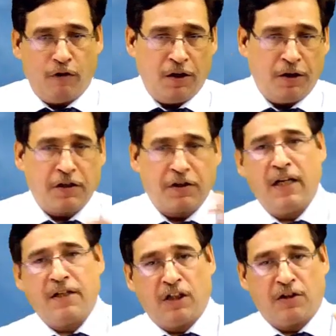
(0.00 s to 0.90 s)

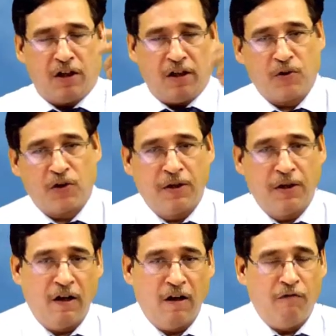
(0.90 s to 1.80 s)
dictate the terms,
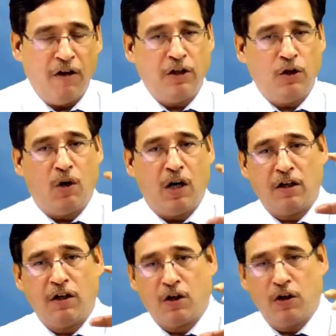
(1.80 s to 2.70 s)
when you are
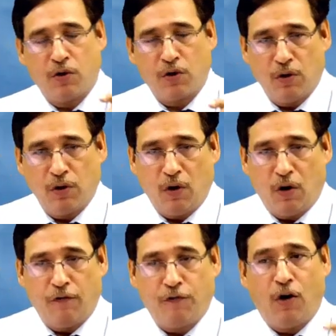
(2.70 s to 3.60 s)
in control
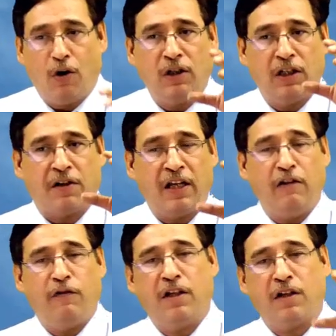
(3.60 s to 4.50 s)
of all the
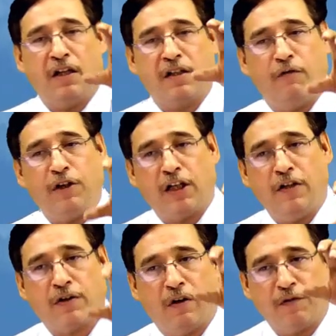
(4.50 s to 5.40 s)
relevant
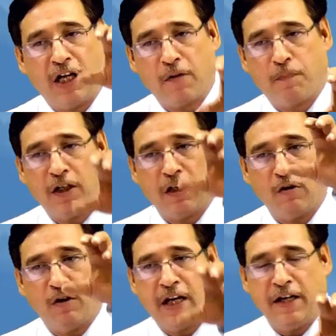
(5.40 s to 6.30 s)
activities of that
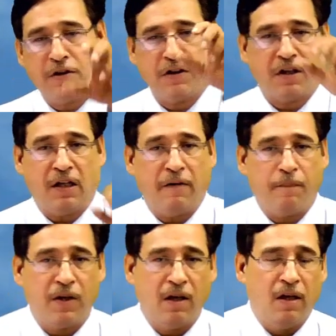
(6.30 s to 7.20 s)
particular entity.
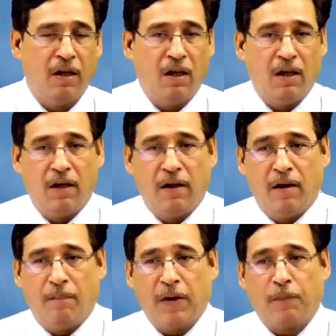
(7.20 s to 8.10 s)

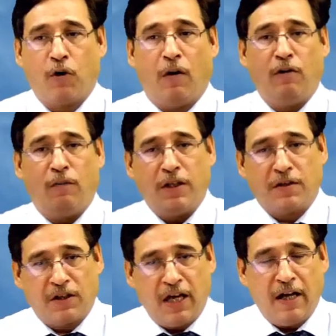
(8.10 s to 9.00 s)
But problem is
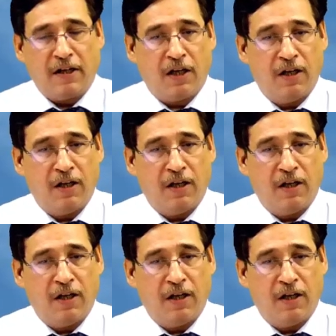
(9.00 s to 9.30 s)
that